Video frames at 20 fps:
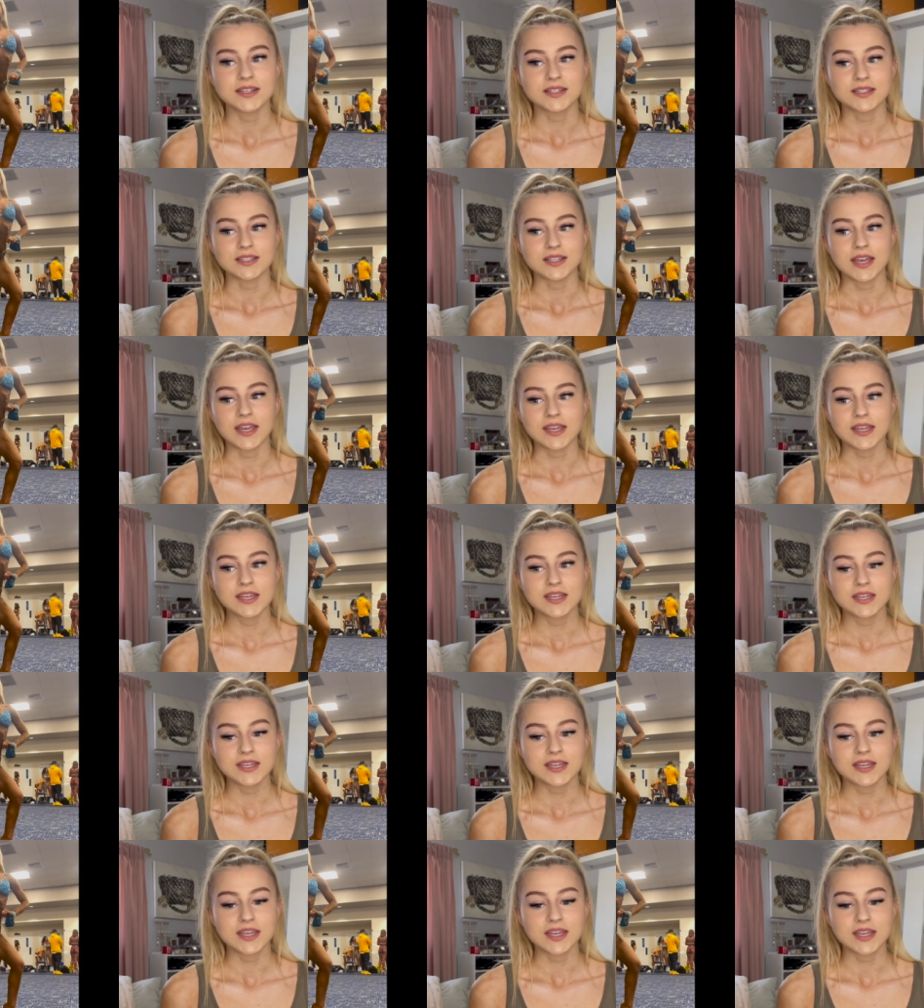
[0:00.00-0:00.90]
Like,
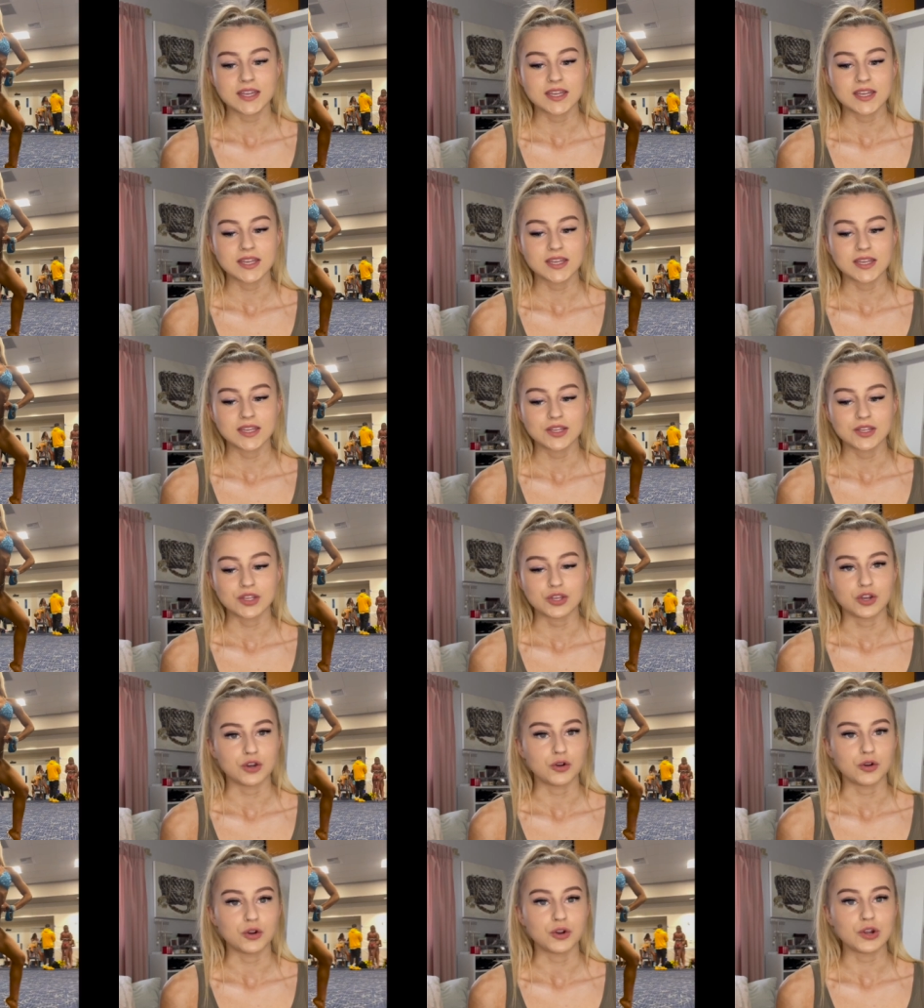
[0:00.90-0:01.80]

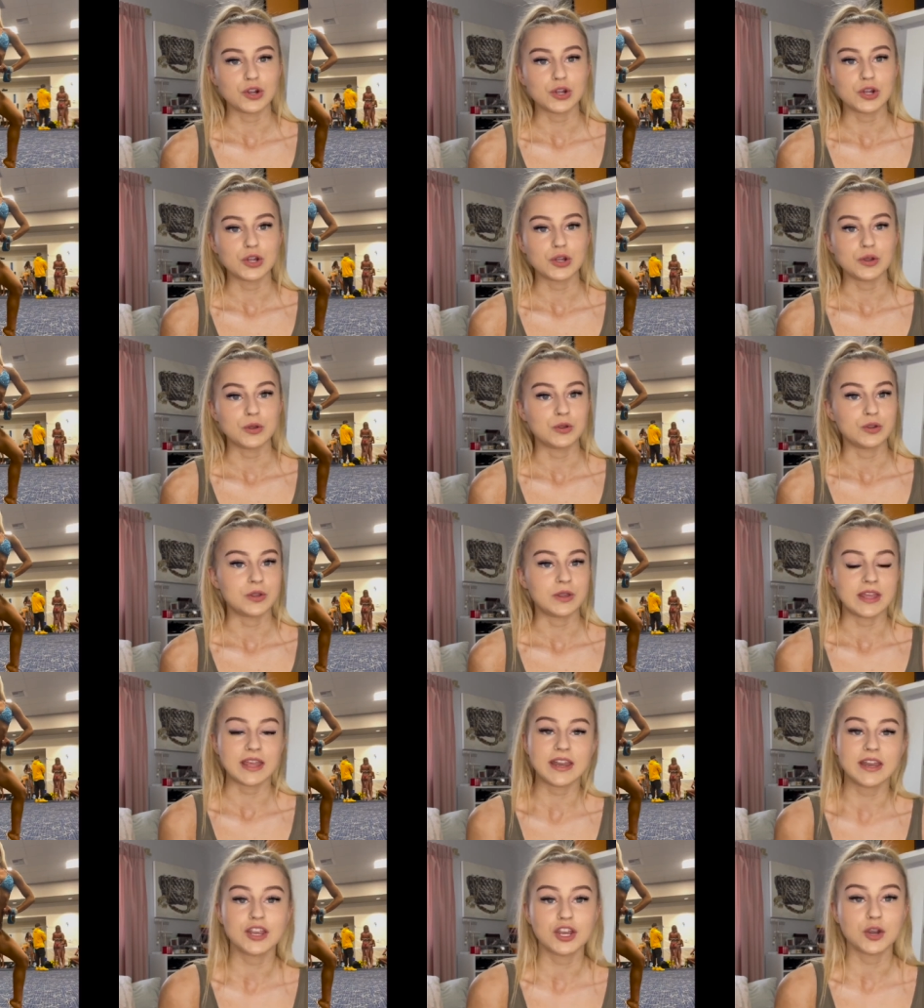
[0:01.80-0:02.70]
you're
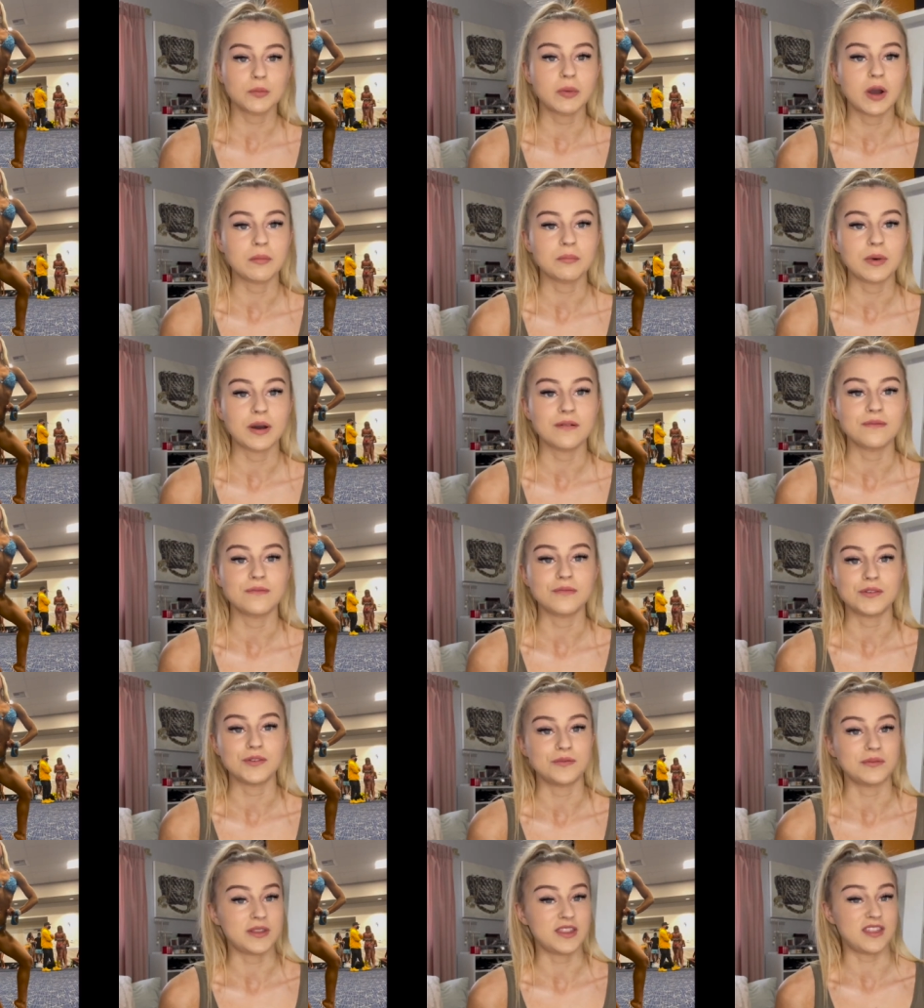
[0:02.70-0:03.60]
eating your pump up
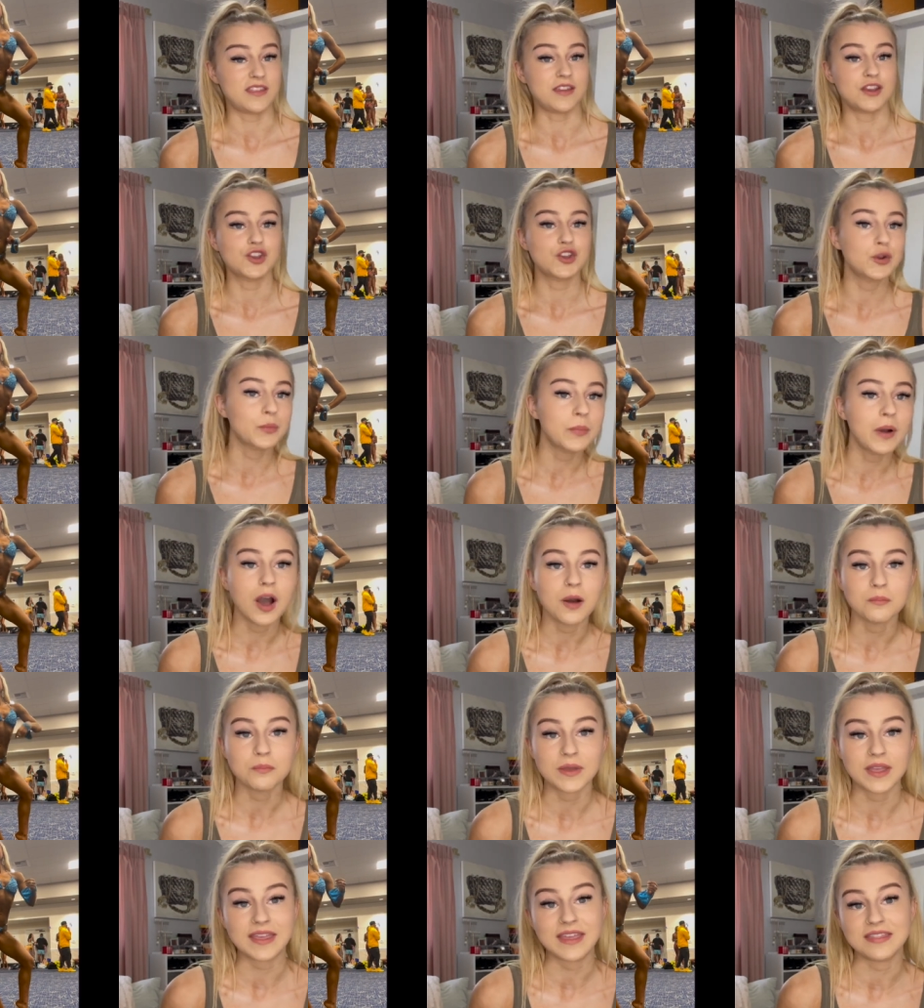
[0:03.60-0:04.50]
food, and then you're
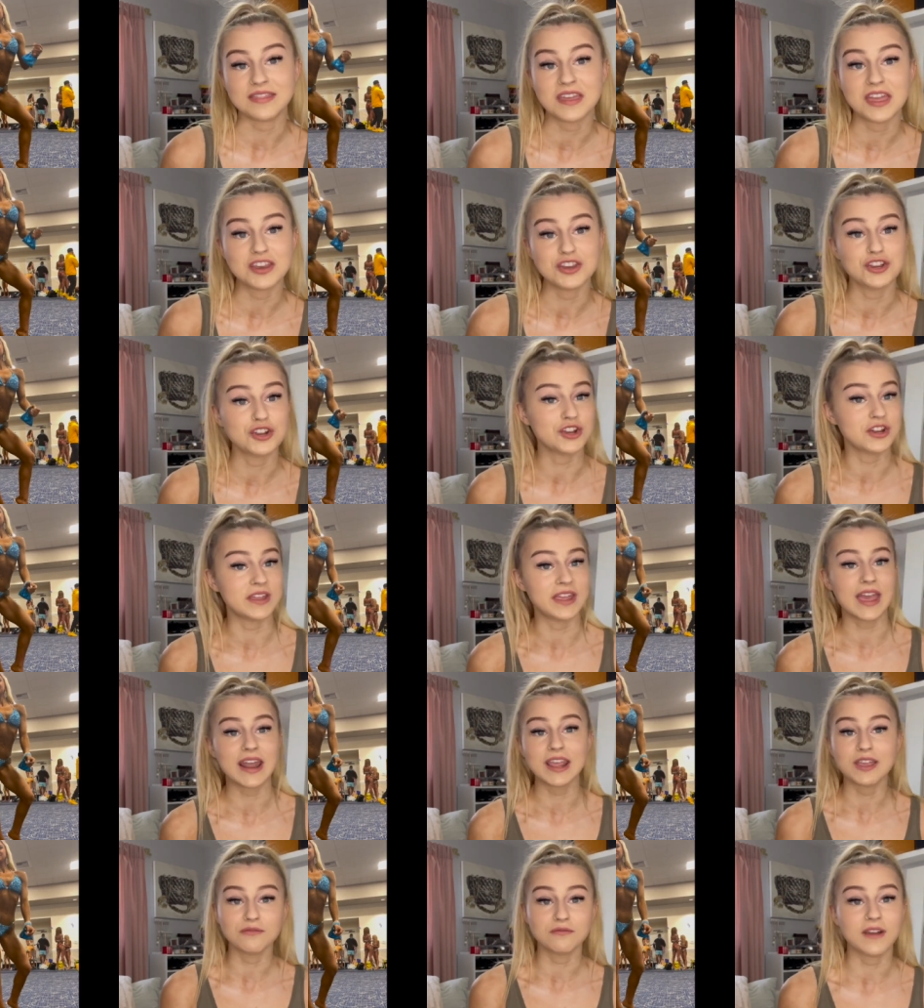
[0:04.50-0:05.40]
pumping, and then you're
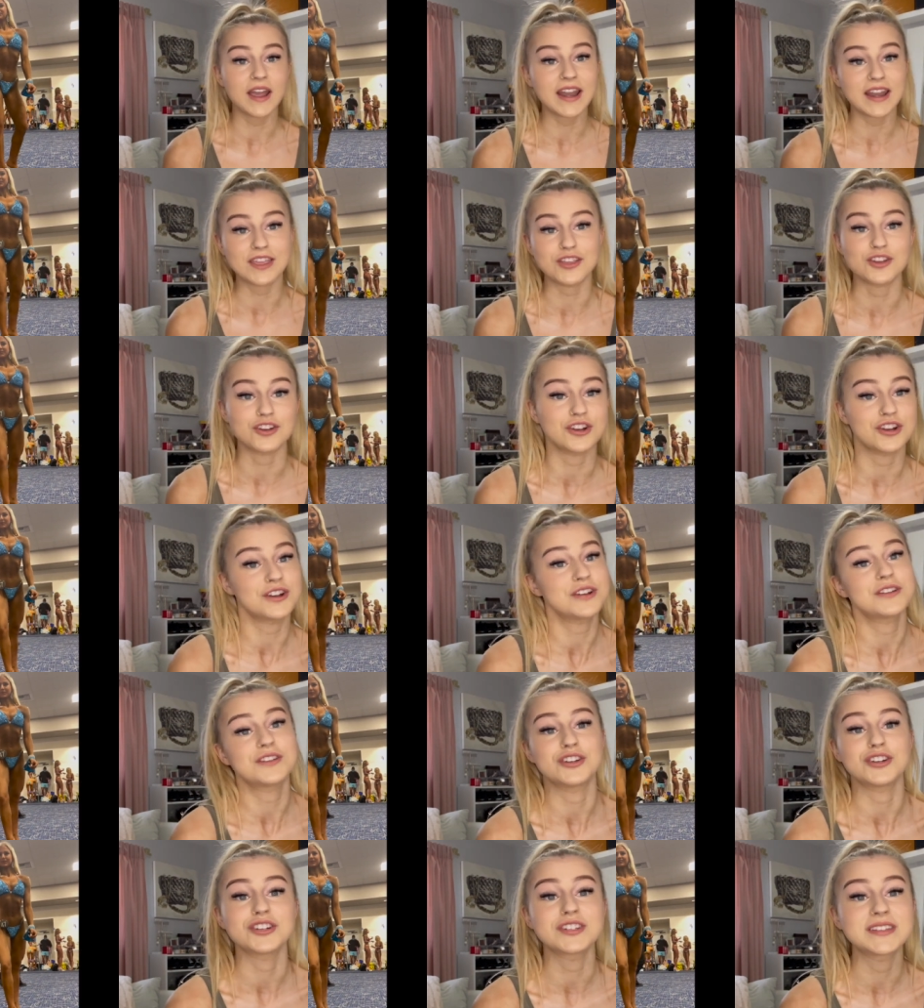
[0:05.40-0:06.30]
getting ready,
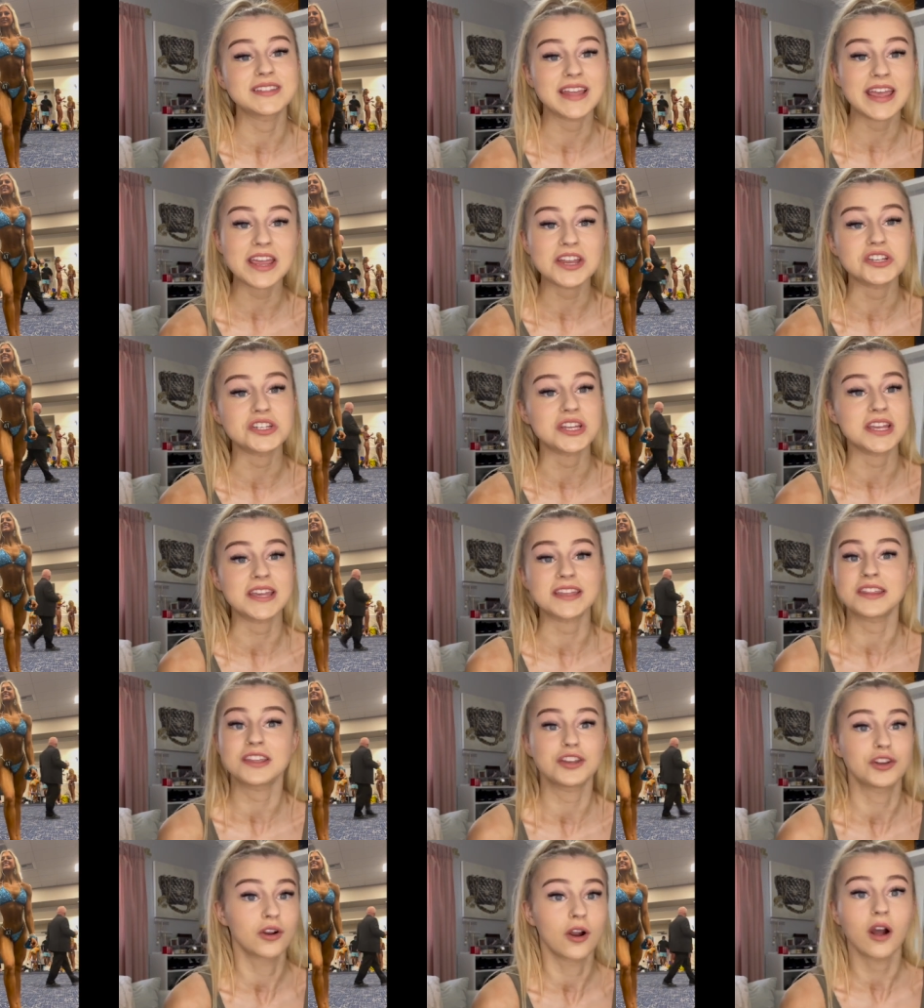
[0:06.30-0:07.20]
you're staging, and
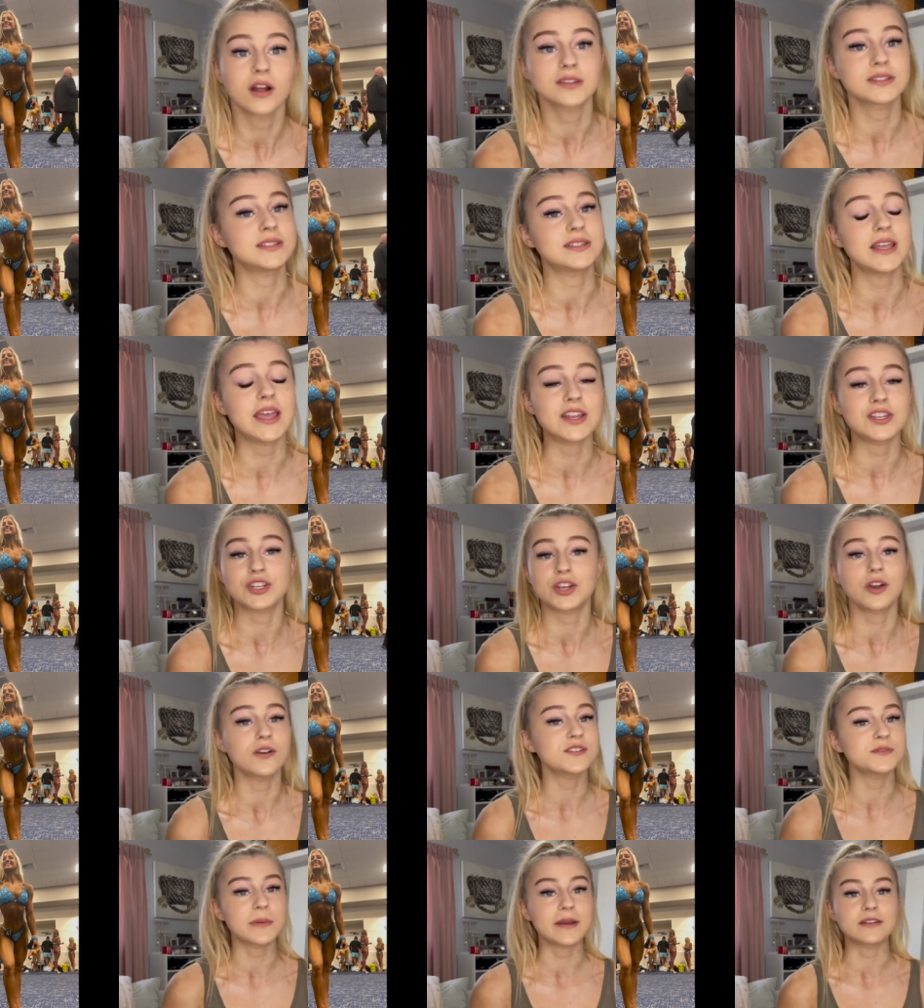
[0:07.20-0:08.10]
then you're on stage. It
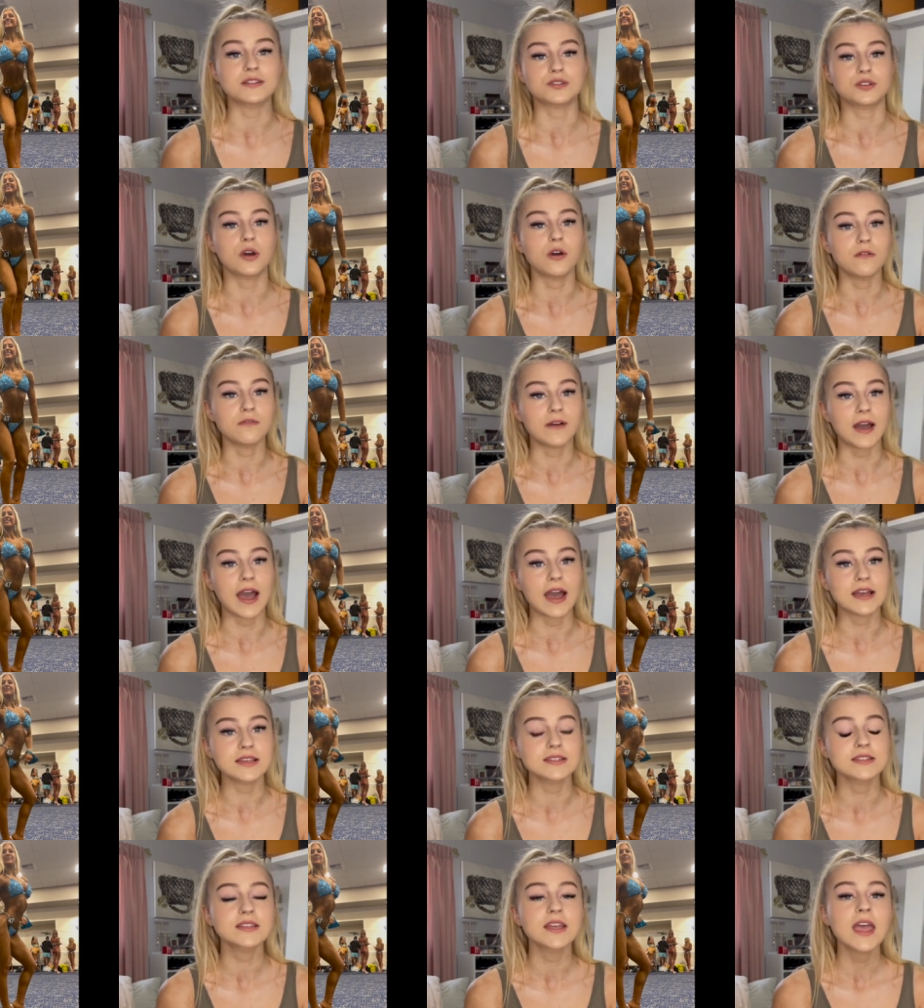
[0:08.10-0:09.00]
goes by so
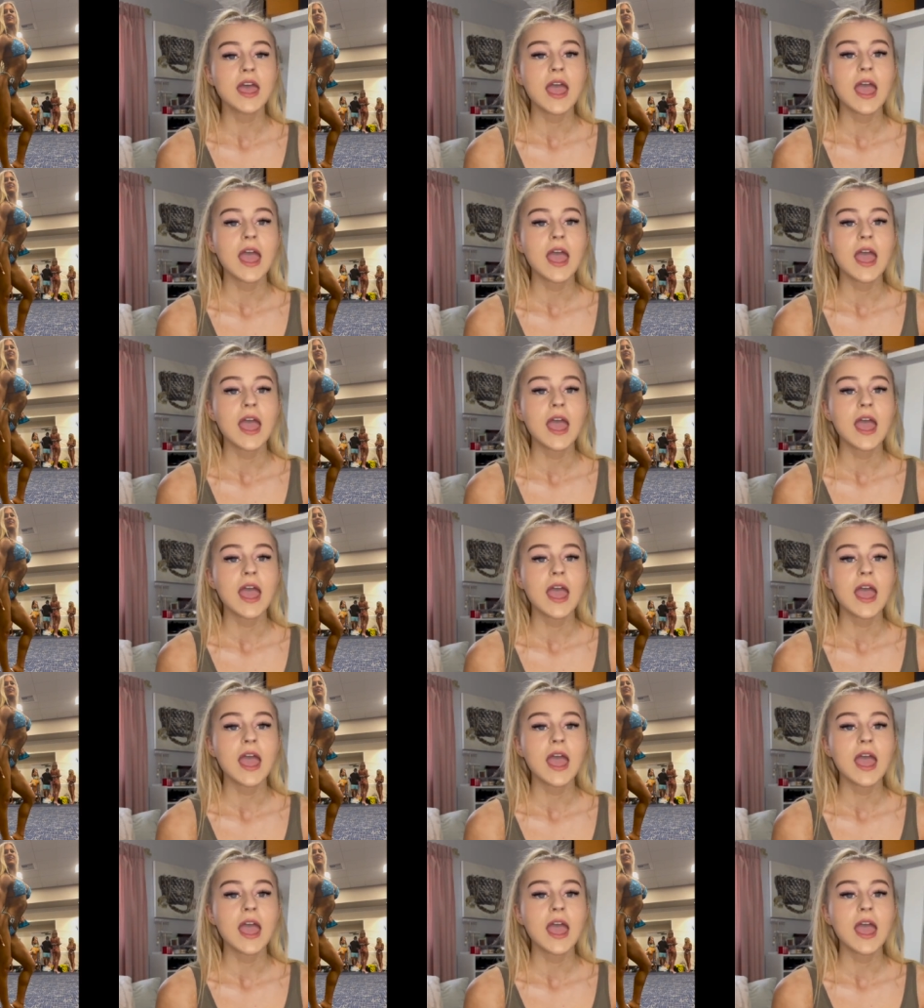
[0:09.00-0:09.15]
fast.